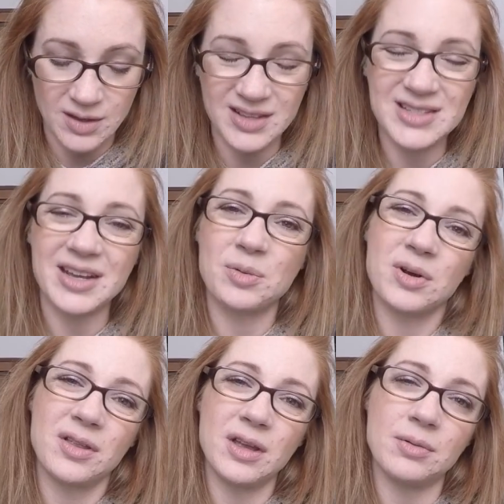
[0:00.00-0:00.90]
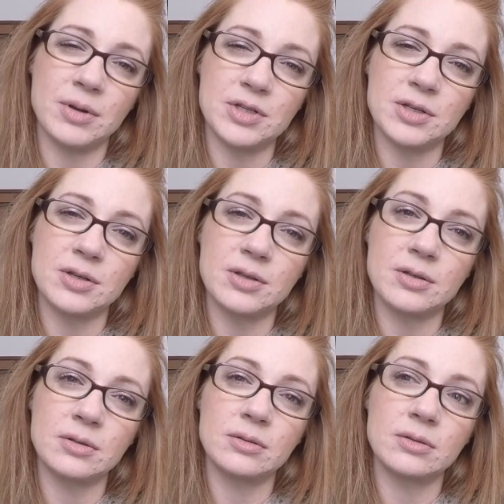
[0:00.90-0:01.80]
it's like one of the
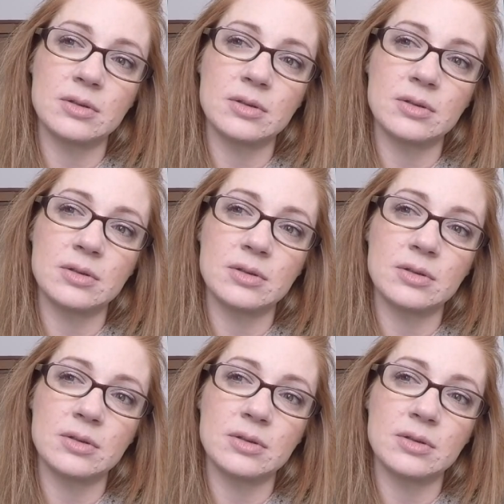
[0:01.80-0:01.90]
original